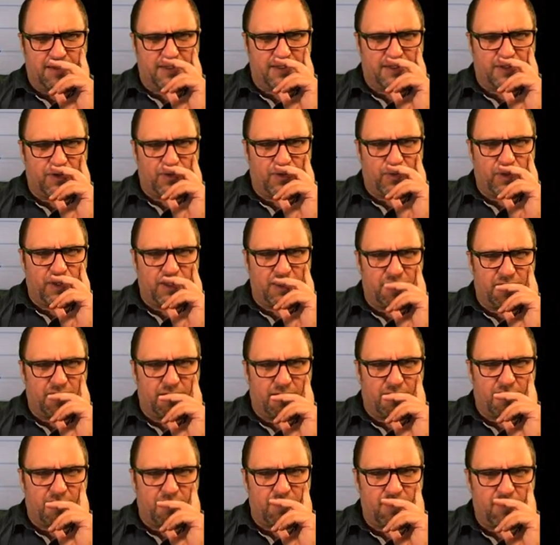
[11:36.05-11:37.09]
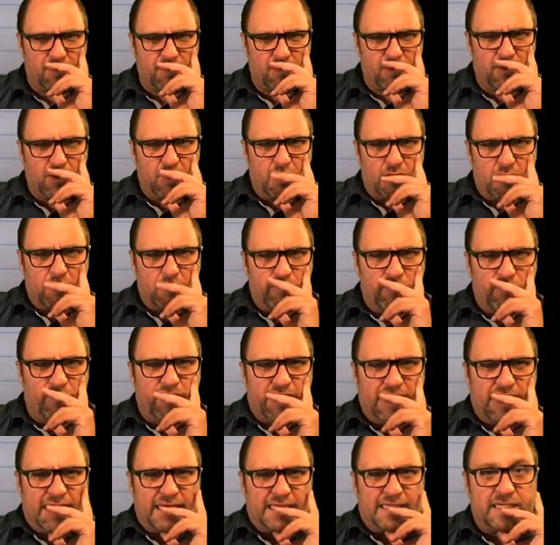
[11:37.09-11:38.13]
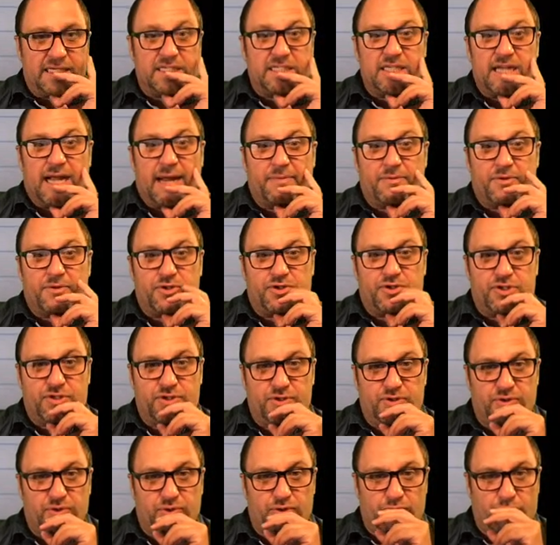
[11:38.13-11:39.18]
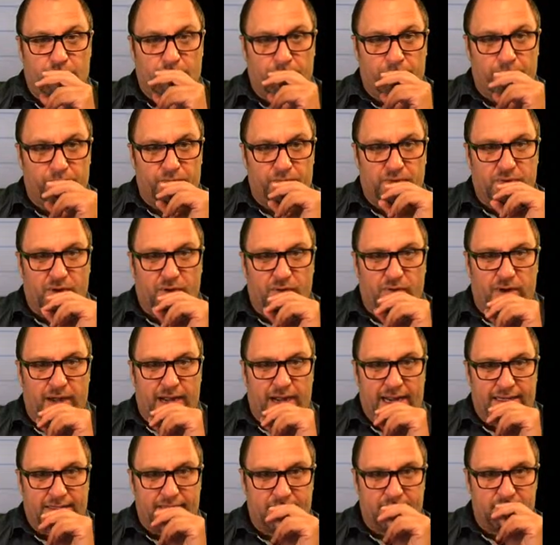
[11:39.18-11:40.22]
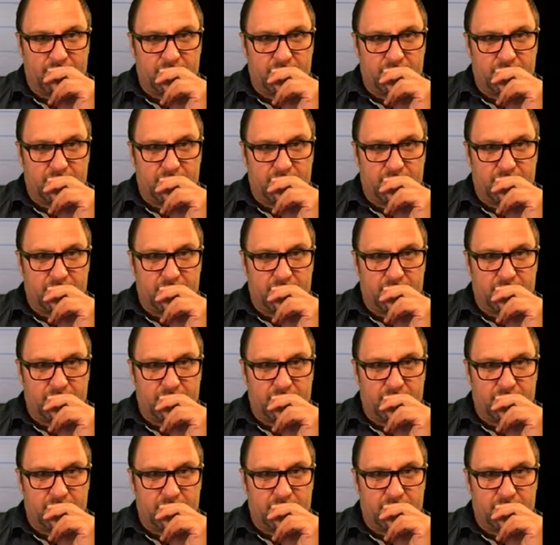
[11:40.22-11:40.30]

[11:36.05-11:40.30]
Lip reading: So we are moving into chapter 2. All right.